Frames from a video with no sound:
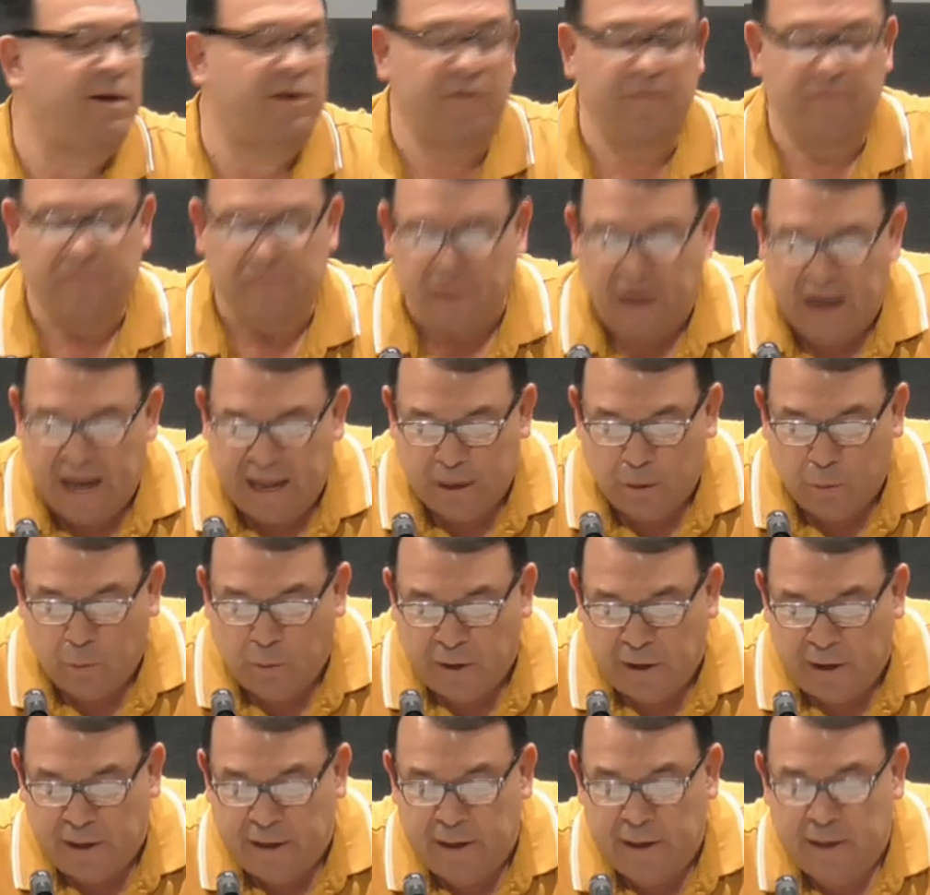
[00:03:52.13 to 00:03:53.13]
to follow
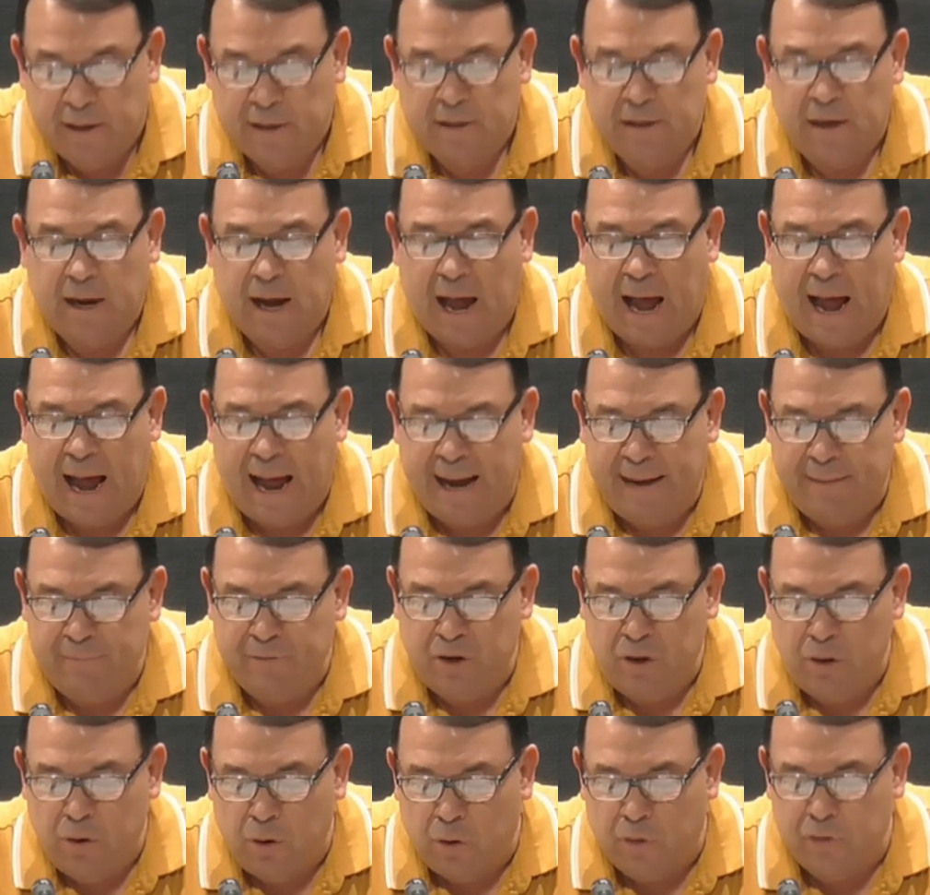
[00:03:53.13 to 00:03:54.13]
it. I am the
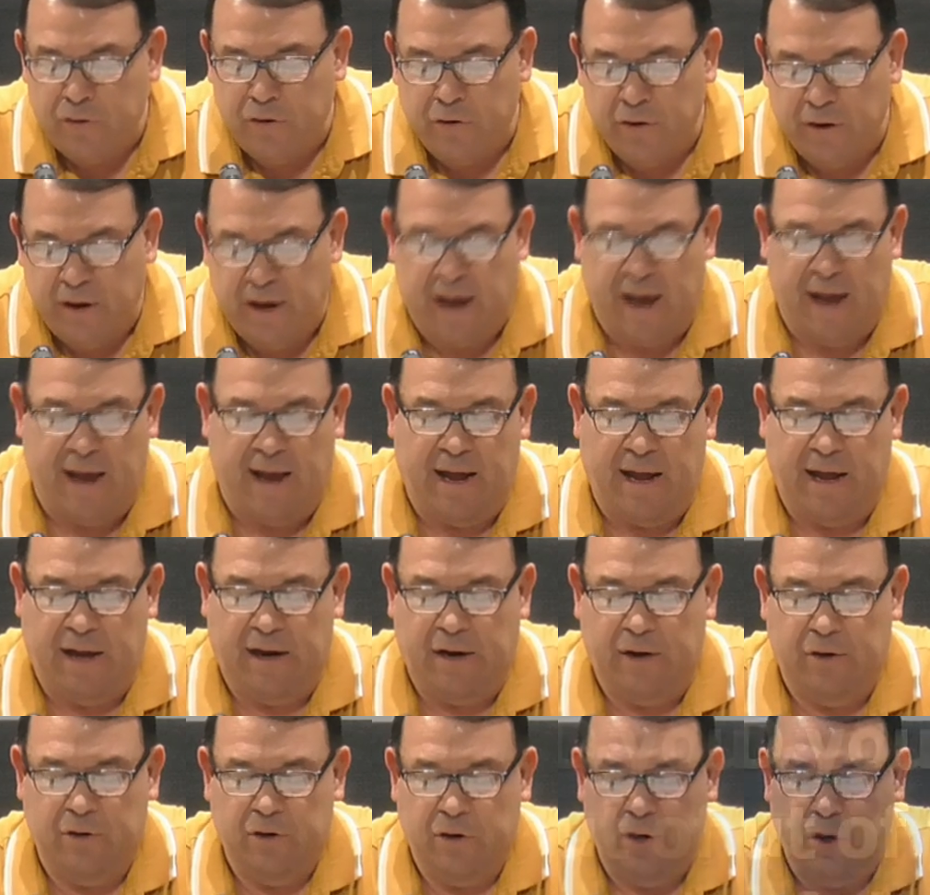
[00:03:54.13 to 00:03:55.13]
Lord your God
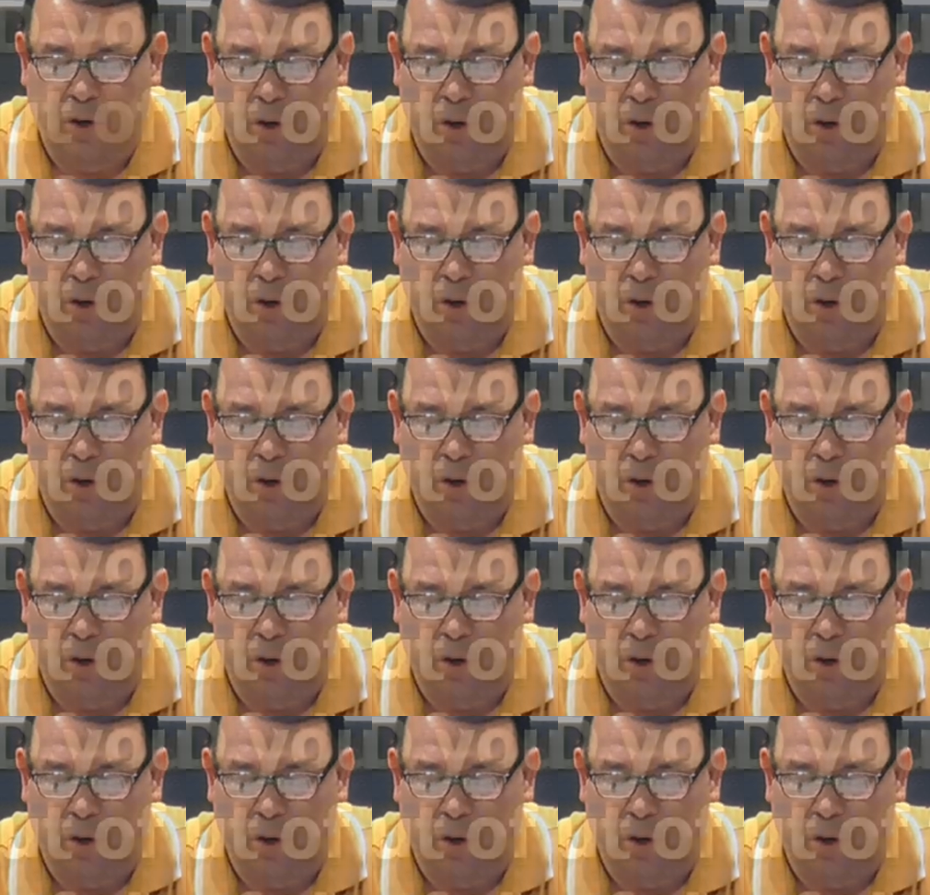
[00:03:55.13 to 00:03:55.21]
who